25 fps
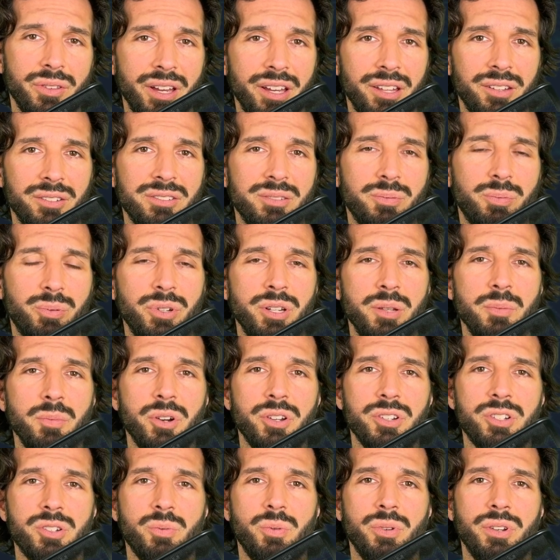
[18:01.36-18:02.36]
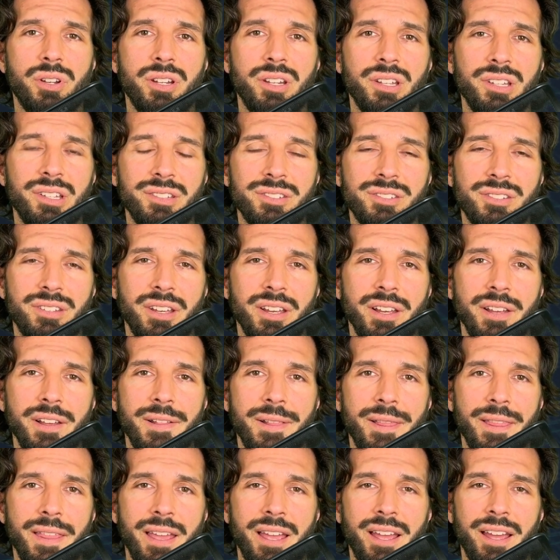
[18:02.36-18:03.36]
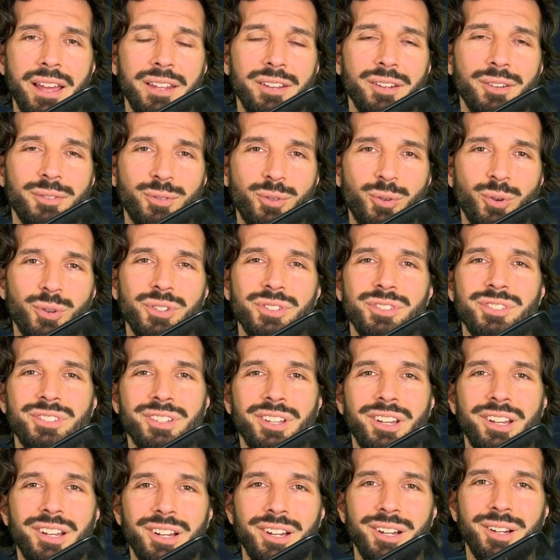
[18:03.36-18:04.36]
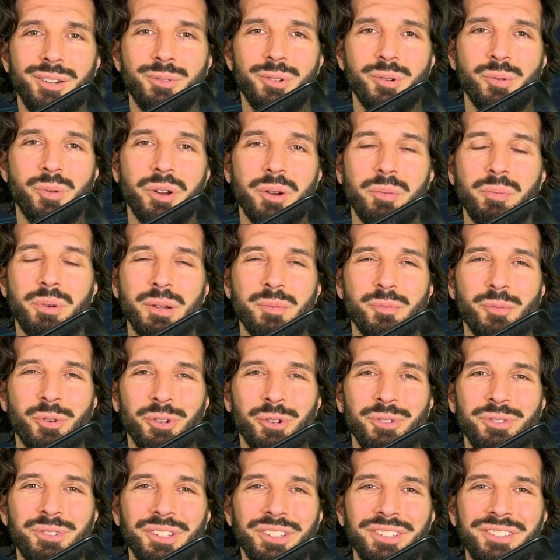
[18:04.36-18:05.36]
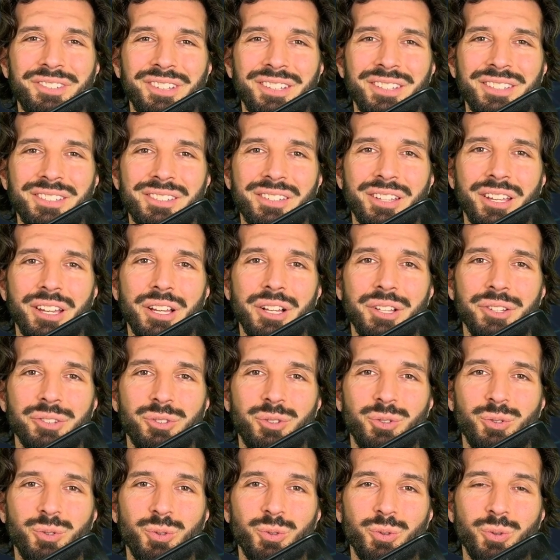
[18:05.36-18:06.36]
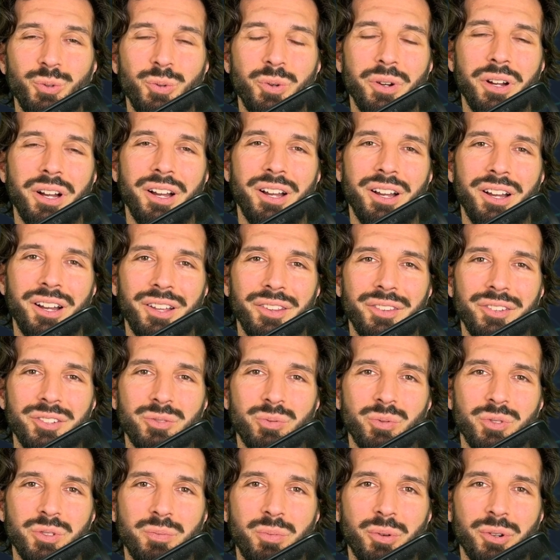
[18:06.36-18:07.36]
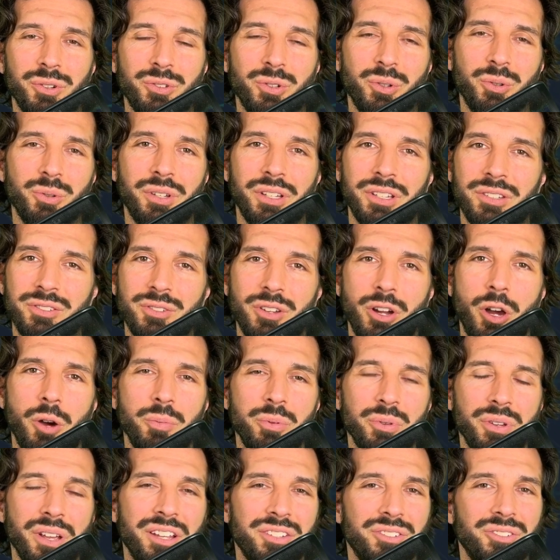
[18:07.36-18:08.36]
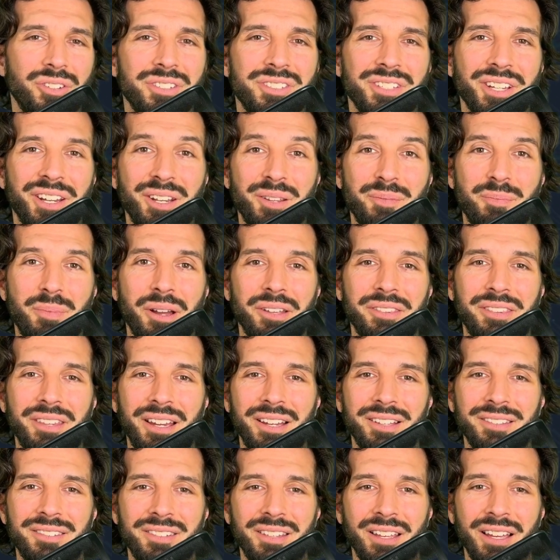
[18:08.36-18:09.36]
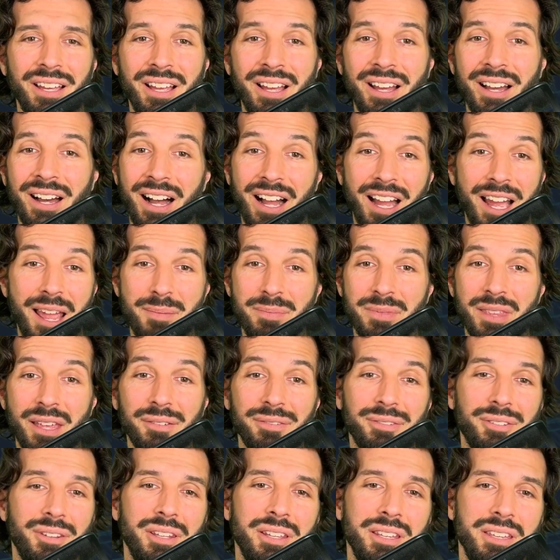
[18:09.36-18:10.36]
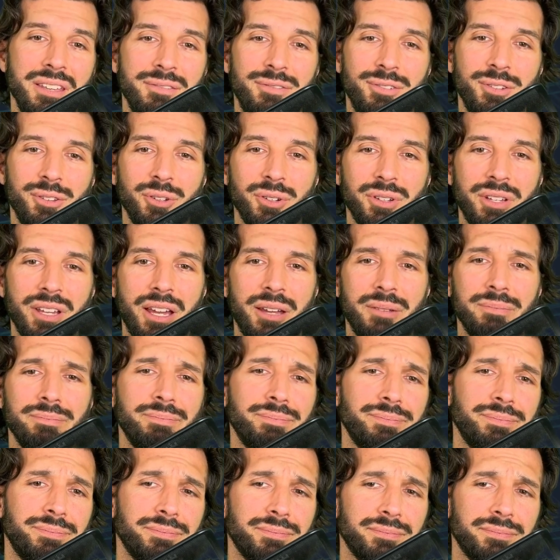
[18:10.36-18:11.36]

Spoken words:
that's pretty much what it is. And of course, we want to bring more utilities to the SwissBorg token. So I hope you guys are excited about that. I am definitely, if you look at